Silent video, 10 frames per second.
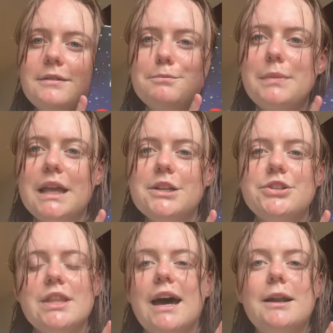
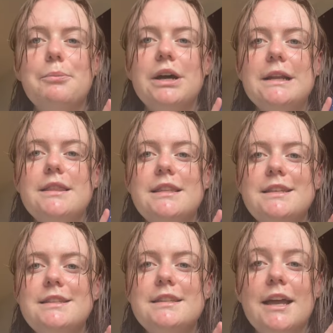manage that. But
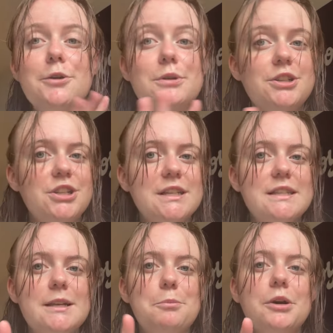this, I don't want to jinx it,